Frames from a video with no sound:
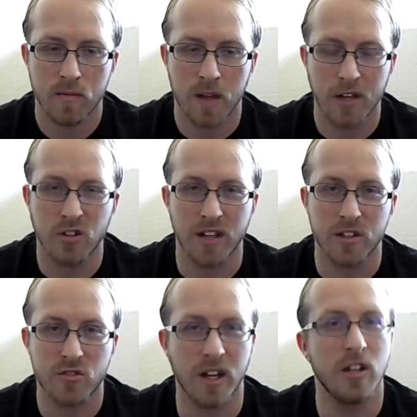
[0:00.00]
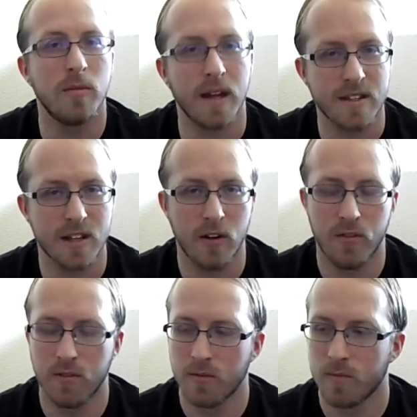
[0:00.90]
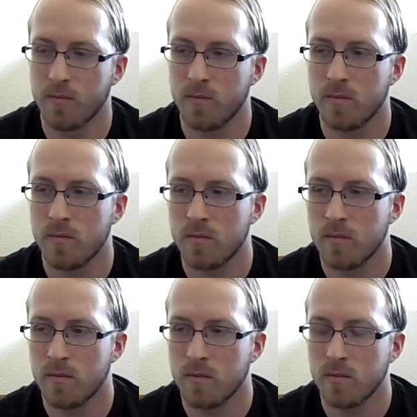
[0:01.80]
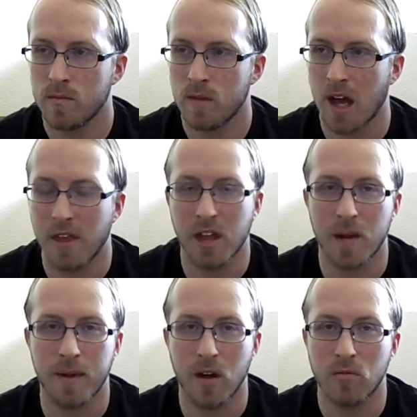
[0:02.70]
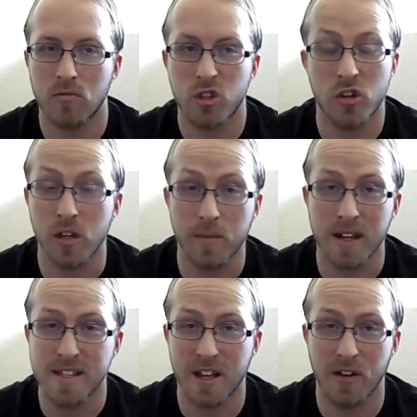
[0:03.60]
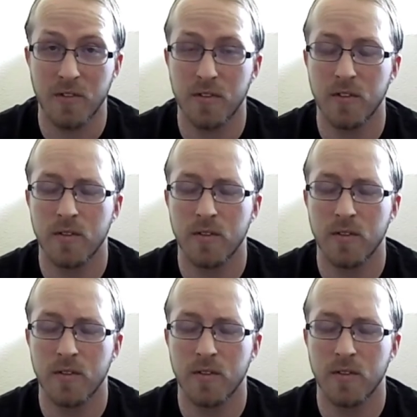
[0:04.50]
I tried to strangle myself. I thought about shooting myself.